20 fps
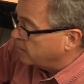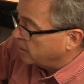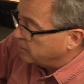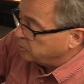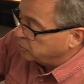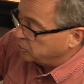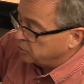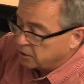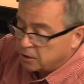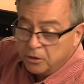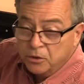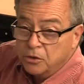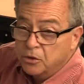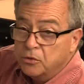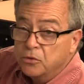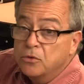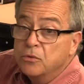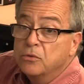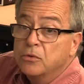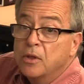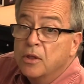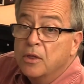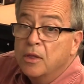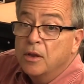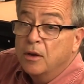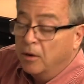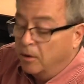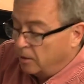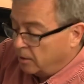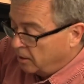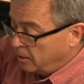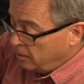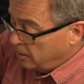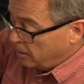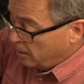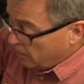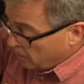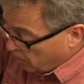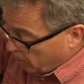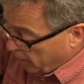I'm sure you can just use the thinner.
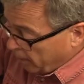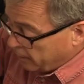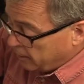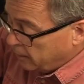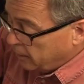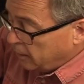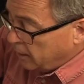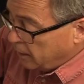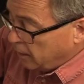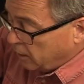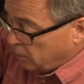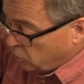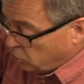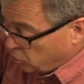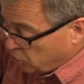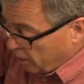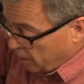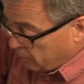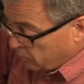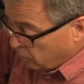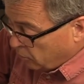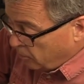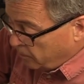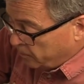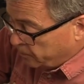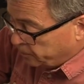But in general,